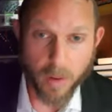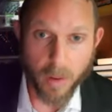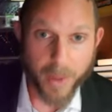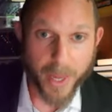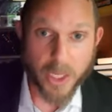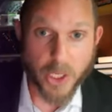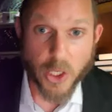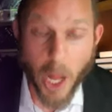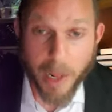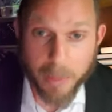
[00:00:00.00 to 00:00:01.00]
Because it's
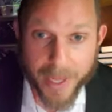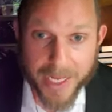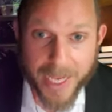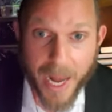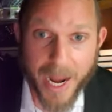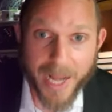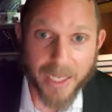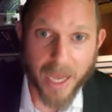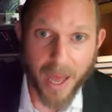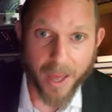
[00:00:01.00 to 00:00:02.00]
not Midas
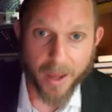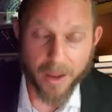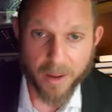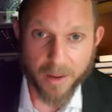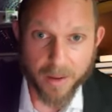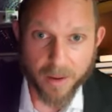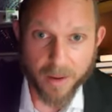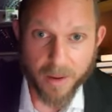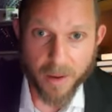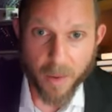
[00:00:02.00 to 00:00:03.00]
HaNetzach.
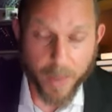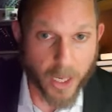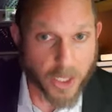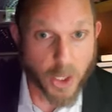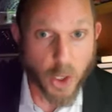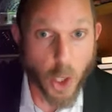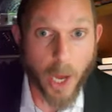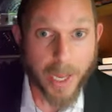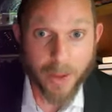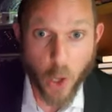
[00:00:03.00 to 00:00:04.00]
Because it's not
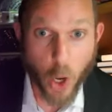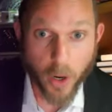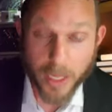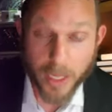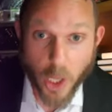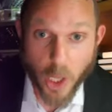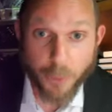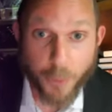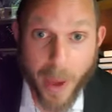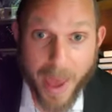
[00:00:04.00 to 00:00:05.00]
eternal, it's not
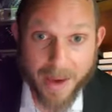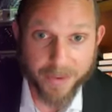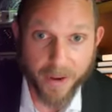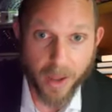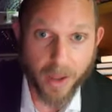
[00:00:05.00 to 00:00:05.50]
forever.